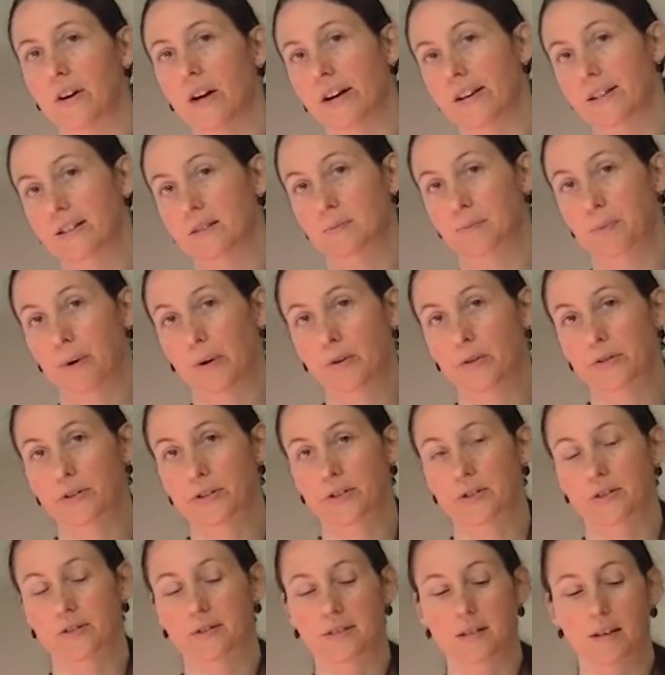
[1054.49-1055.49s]

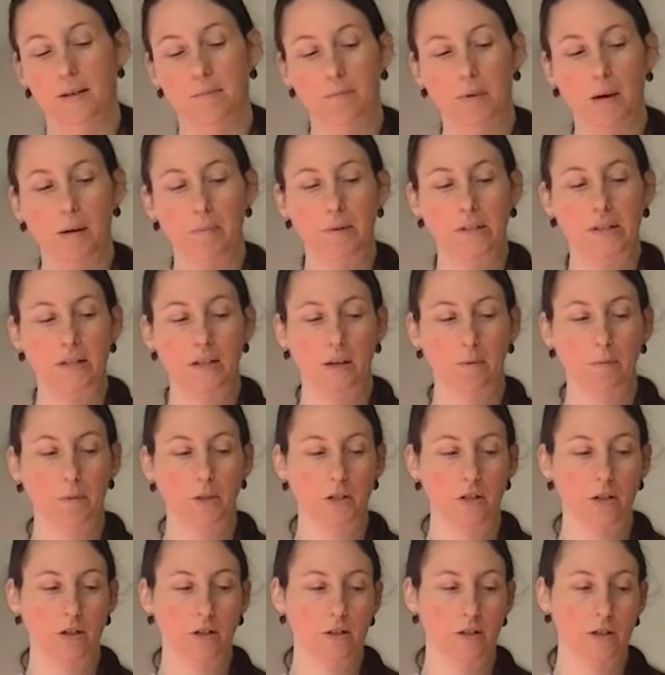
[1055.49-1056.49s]
exposures that may be
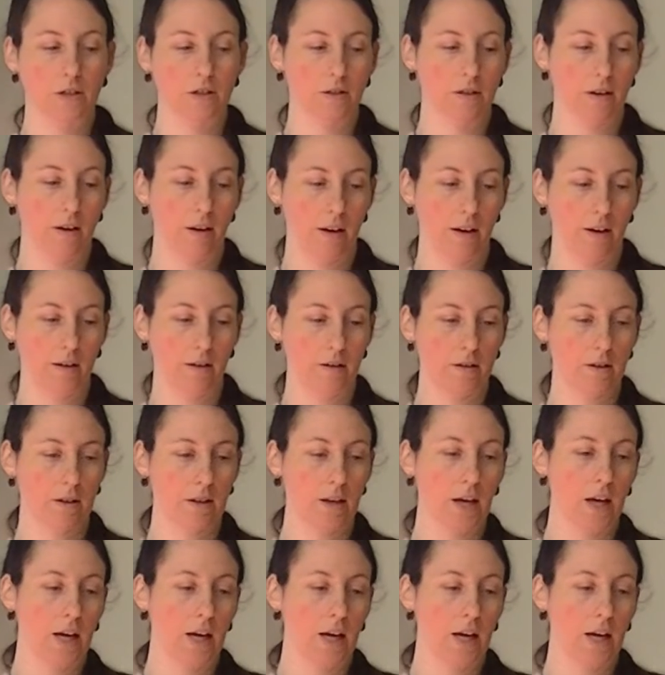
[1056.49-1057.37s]
damaging to your health.